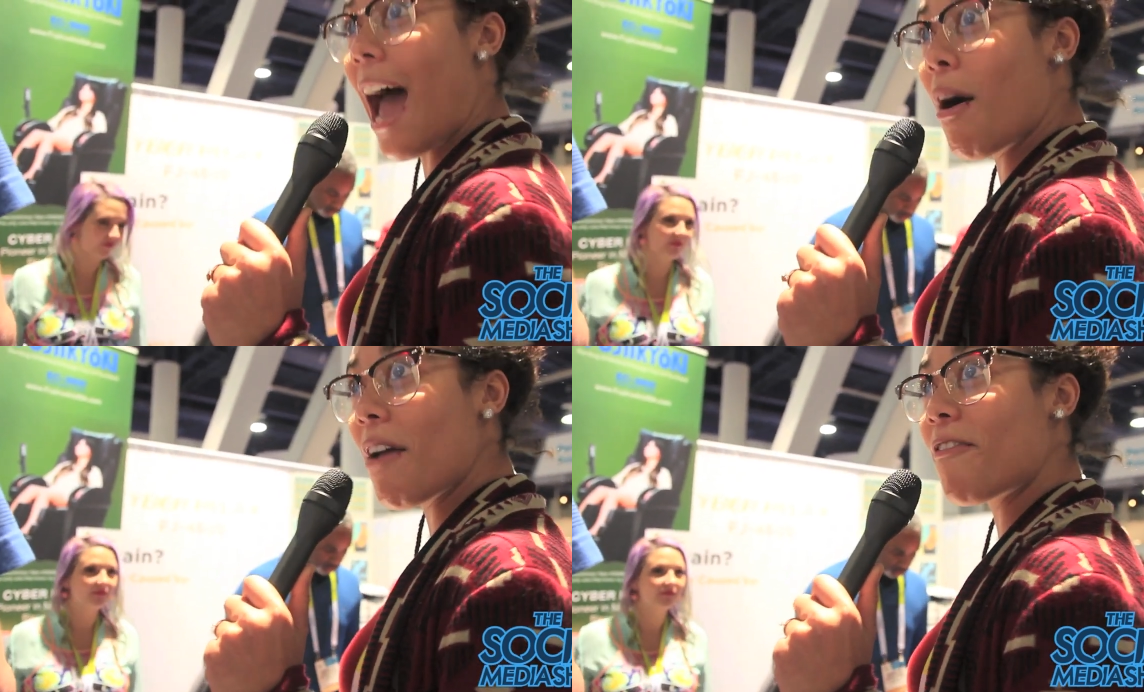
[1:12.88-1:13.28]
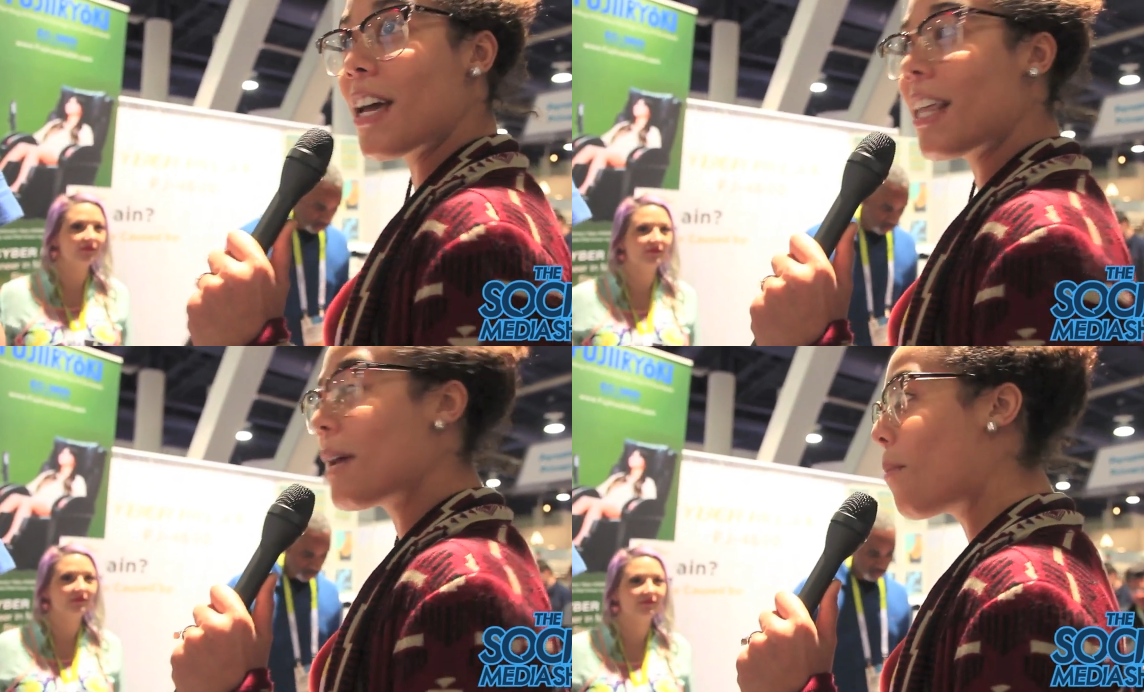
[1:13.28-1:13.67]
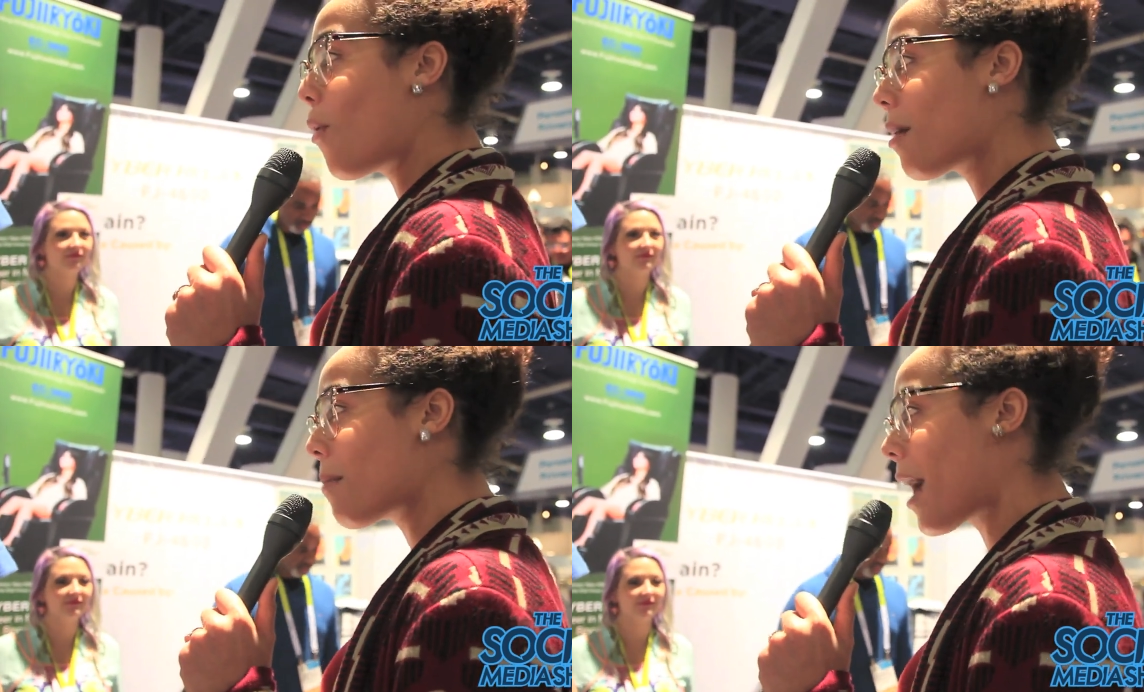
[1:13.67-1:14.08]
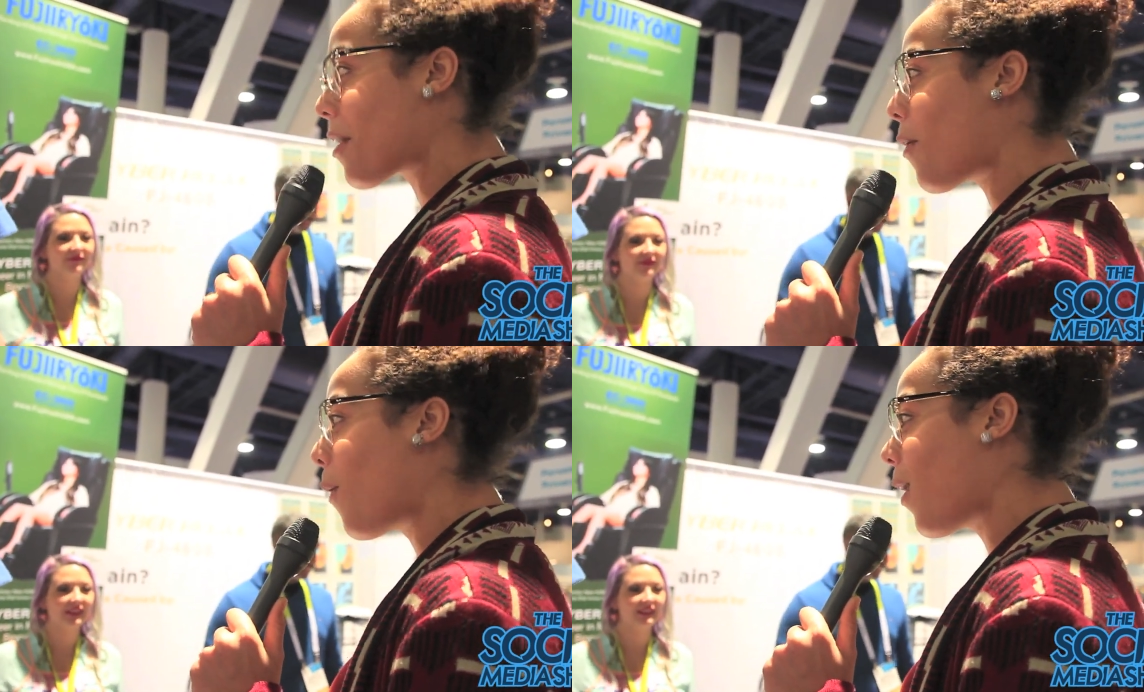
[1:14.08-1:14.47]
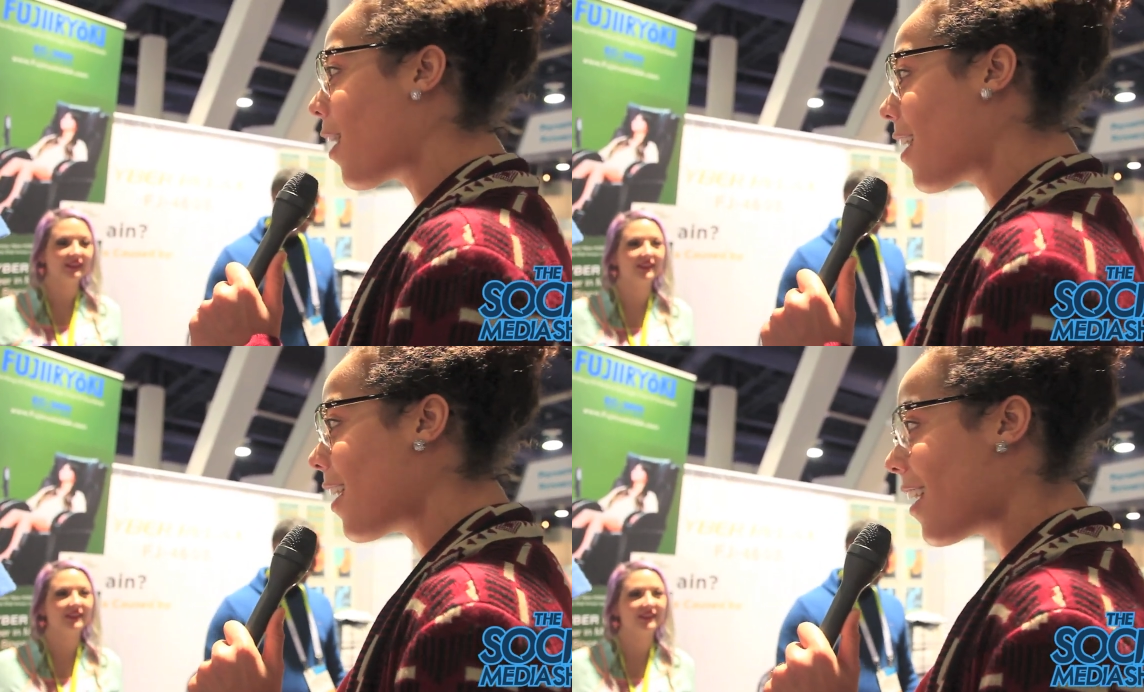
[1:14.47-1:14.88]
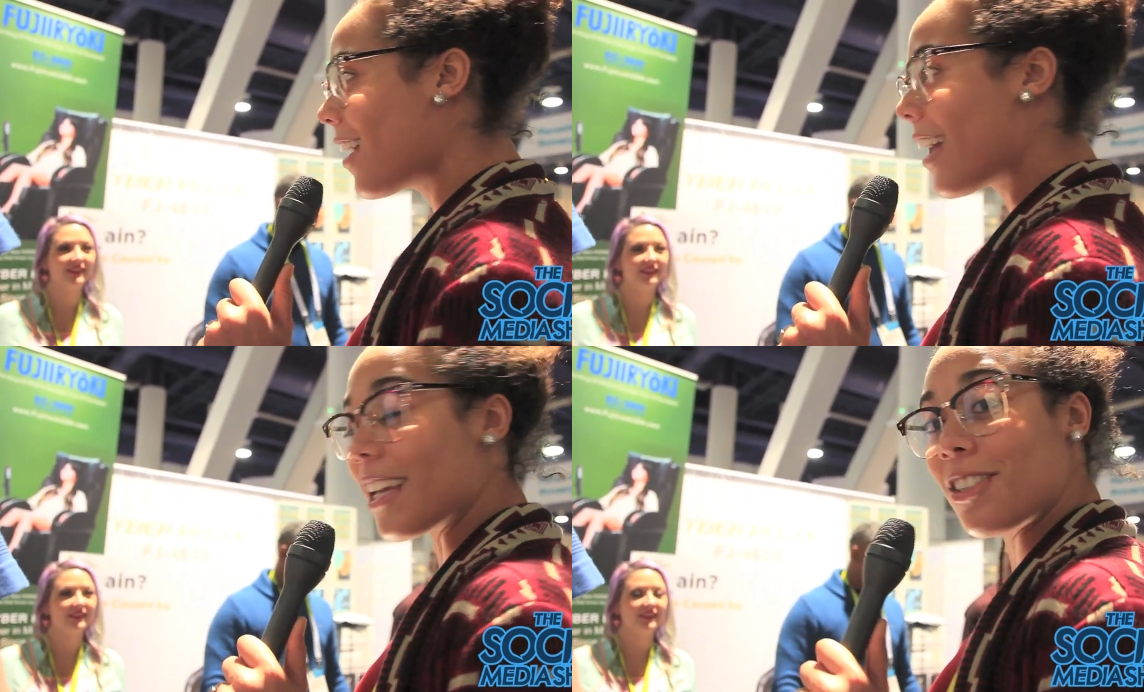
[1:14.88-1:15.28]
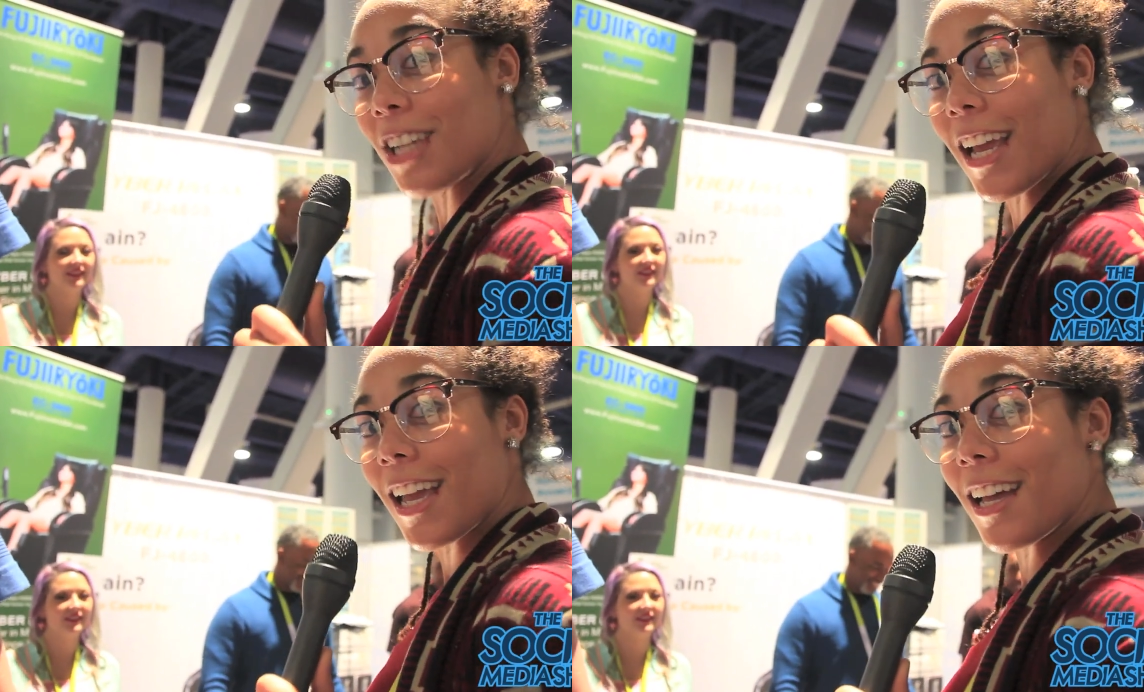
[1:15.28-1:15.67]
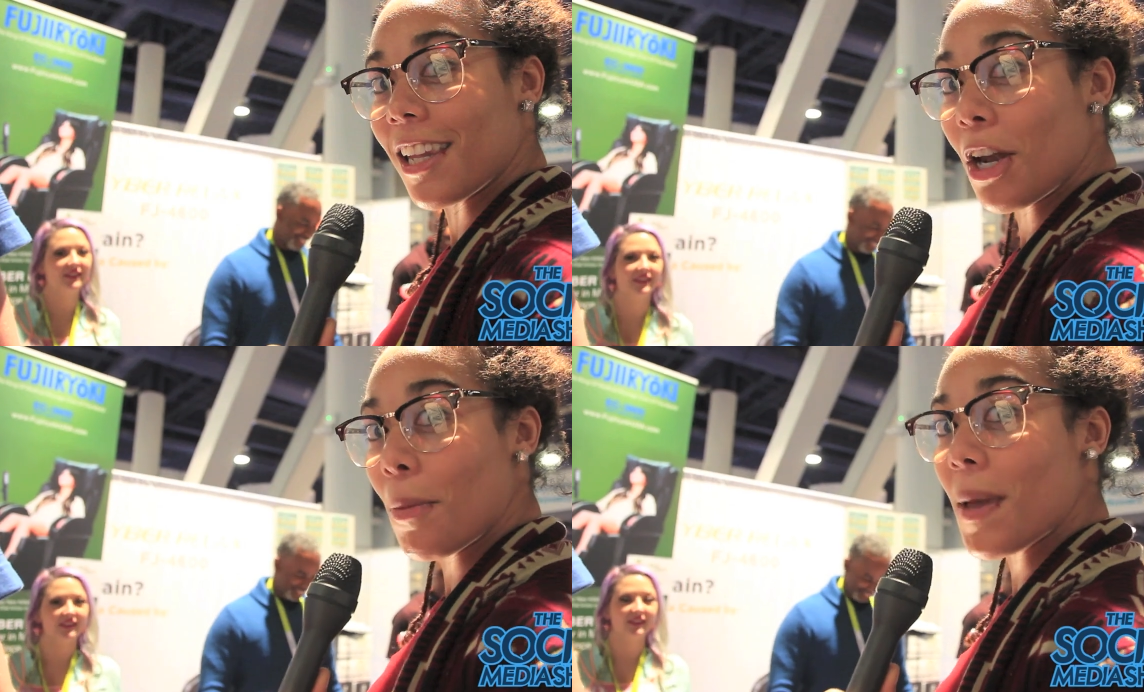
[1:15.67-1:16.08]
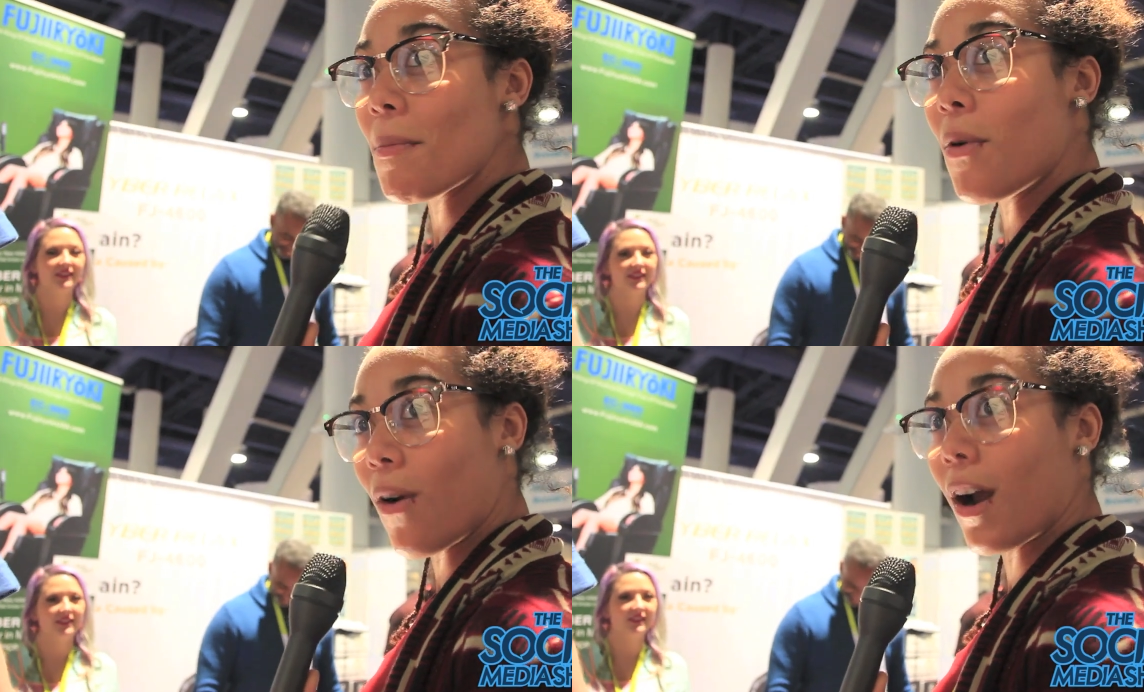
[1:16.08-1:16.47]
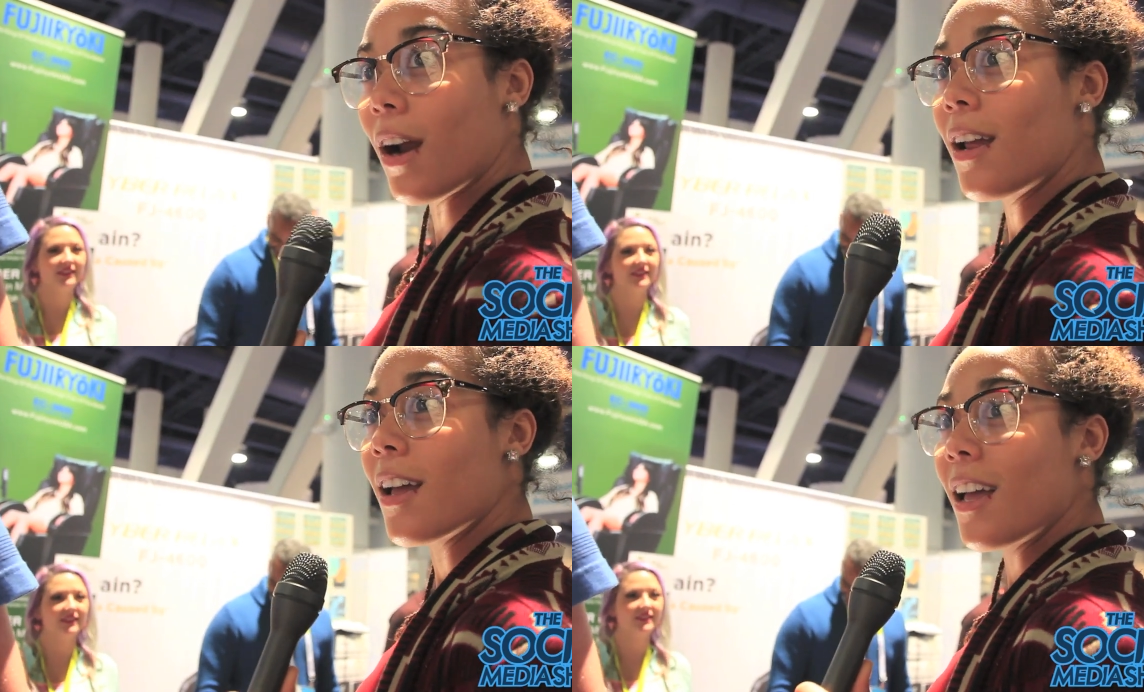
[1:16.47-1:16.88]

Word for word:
Speaker 1: Now I feel it more in my core. It's shaking a little bit more.